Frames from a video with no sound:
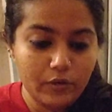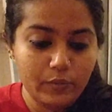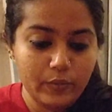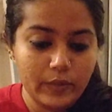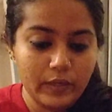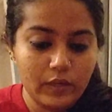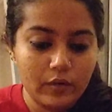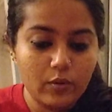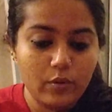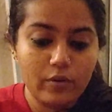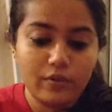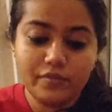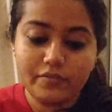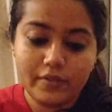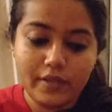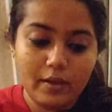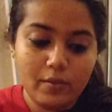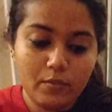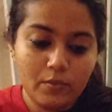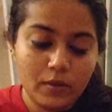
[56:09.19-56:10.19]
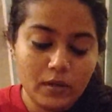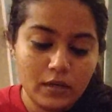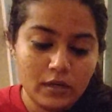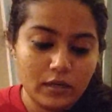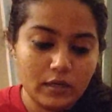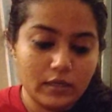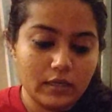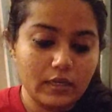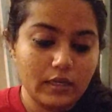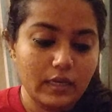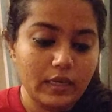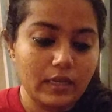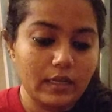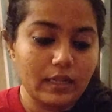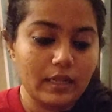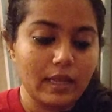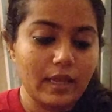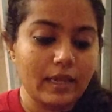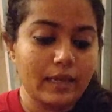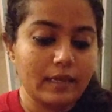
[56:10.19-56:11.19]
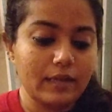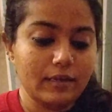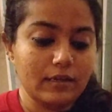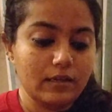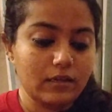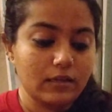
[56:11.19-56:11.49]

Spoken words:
doing all of that work in like